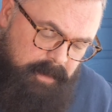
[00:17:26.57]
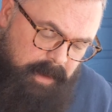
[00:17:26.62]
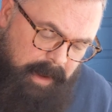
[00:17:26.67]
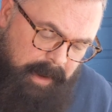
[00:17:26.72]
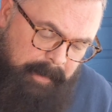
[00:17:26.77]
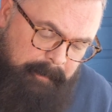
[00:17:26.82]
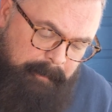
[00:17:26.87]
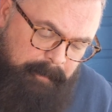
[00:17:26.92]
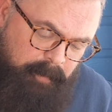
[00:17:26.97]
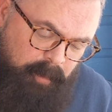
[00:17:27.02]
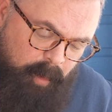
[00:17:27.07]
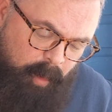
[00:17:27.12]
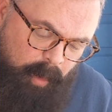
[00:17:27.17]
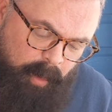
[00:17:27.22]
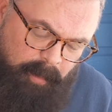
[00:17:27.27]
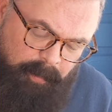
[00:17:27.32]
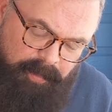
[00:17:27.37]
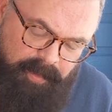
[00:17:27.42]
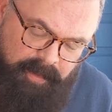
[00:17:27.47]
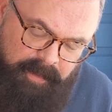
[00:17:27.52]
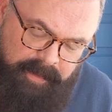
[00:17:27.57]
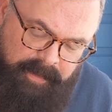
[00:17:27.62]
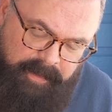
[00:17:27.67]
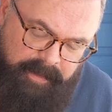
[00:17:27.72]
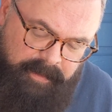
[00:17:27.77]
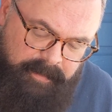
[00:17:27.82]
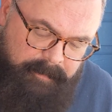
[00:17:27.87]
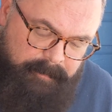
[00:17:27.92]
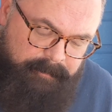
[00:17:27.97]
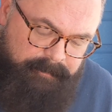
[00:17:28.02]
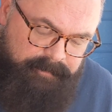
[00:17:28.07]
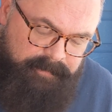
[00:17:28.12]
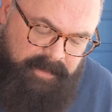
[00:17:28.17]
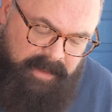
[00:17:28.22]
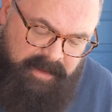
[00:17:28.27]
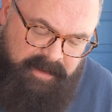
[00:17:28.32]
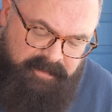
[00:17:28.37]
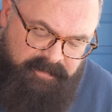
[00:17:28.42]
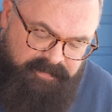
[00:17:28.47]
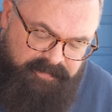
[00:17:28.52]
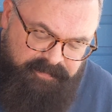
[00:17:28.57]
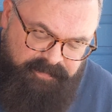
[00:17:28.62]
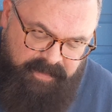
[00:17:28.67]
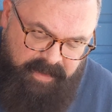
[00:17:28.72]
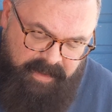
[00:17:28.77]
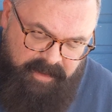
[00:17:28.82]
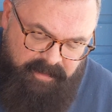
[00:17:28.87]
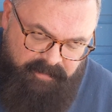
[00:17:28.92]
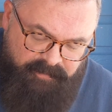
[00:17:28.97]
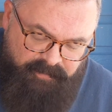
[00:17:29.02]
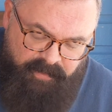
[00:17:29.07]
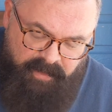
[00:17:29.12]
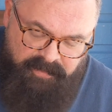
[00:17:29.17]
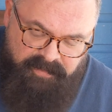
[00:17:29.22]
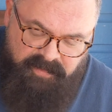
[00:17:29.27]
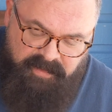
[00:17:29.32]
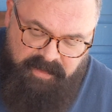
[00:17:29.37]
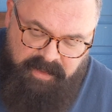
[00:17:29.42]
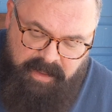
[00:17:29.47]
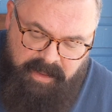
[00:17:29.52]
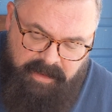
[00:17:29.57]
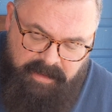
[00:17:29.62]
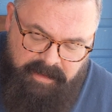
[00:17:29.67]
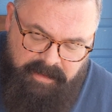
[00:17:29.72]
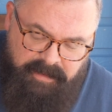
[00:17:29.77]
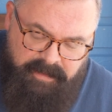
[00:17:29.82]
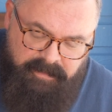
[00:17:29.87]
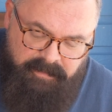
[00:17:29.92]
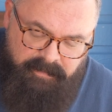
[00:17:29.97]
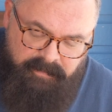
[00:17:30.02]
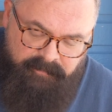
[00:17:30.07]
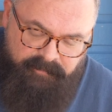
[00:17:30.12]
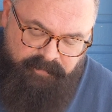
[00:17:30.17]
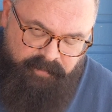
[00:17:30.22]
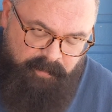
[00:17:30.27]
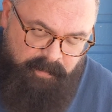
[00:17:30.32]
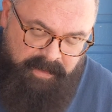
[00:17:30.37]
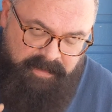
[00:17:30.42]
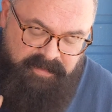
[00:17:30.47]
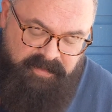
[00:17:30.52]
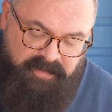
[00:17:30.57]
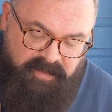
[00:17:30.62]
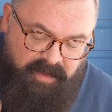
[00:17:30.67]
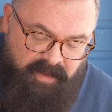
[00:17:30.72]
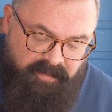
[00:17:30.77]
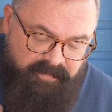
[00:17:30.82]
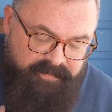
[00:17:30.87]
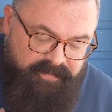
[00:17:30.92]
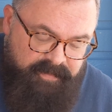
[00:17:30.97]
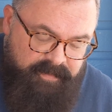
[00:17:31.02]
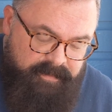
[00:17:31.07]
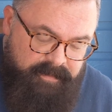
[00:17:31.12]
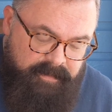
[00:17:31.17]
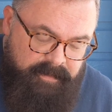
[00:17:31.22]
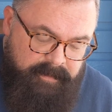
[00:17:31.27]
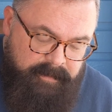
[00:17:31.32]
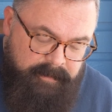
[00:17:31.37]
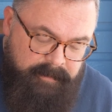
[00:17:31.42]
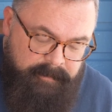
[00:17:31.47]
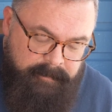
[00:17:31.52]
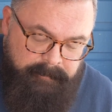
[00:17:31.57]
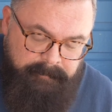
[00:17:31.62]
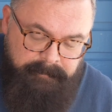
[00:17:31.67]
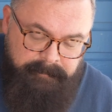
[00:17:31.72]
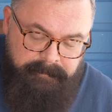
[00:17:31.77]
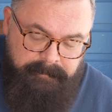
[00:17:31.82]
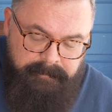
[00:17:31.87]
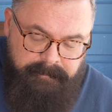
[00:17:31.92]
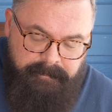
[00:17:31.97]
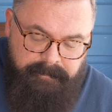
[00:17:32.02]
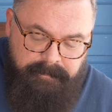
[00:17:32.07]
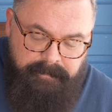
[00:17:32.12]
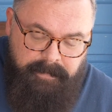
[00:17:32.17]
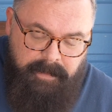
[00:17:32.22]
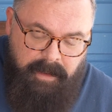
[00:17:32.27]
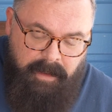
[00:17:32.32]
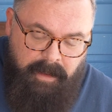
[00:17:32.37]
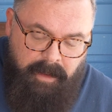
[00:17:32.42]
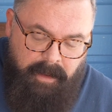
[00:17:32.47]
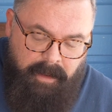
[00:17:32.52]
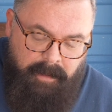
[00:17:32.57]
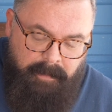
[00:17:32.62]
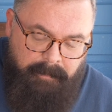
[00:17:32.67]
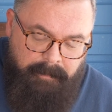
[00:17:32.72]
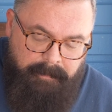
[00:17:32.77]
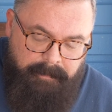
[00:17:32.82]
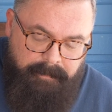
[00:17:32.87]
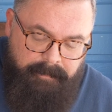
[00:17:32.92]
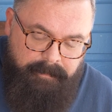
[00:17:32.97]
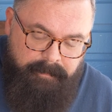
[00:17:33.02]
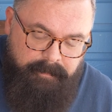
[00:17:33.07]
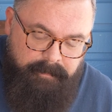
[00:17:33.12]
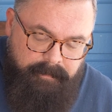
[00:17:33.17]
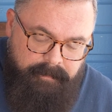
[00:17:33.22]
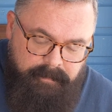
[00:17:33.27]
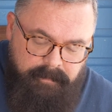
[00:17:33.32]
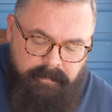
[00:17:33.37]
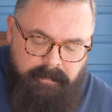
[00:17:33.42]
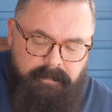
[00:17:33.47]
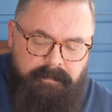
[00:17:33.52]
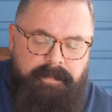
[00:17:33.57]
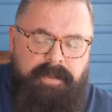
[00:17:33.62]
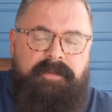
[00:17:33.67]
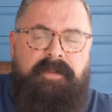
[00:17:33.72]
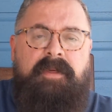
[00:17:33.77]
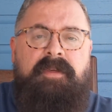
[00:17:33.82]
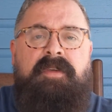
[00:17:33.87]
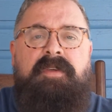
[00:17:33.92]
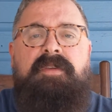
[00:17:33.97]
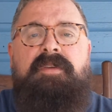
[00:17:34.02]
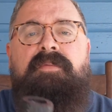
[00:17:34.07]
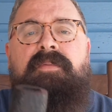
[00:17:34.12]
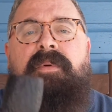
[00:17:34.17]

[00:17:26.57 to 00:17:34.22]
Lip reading: I'm normally not a fan of rusticated for myself. But this is a